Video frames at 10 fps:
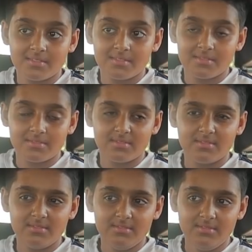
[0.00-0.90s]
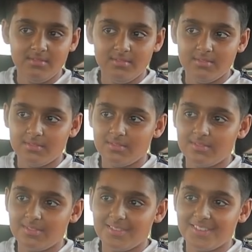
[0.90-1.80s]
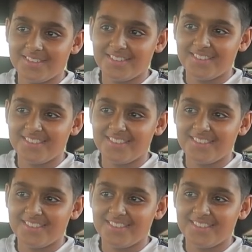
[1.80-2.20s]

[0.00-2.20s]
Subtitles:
This person isn't speaking.